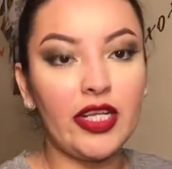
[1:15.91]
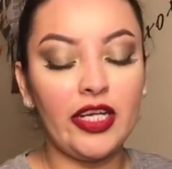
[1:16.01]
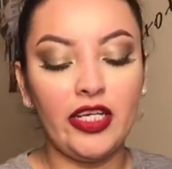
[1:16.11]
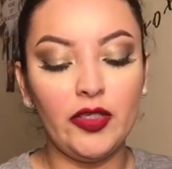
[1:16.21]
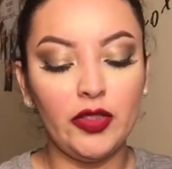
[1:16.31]
that i
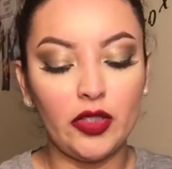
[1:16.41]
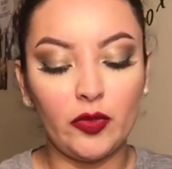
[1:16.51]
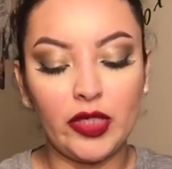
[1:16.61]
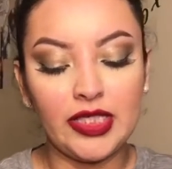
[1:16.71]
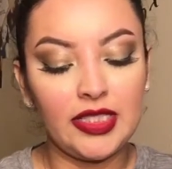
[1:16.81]
used
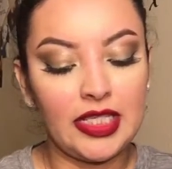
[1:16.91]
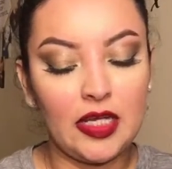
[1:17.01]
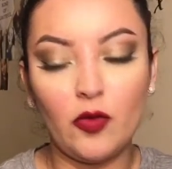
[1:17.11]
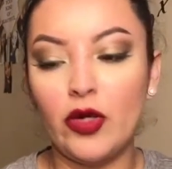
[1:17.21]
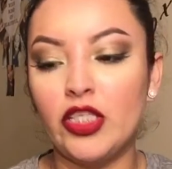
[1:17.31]
was the
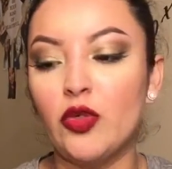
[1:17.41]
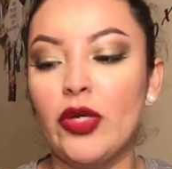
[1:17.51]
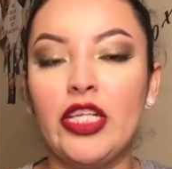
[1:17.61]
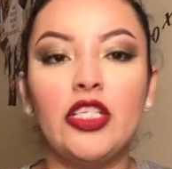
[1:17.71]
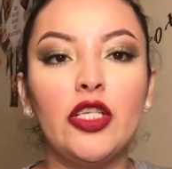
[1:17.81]

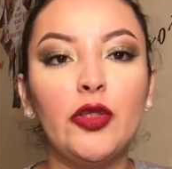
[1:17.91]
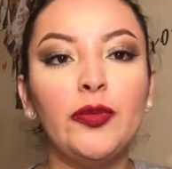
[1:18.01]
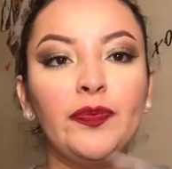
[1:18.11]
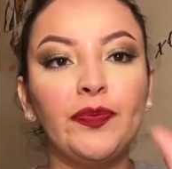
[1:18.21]
122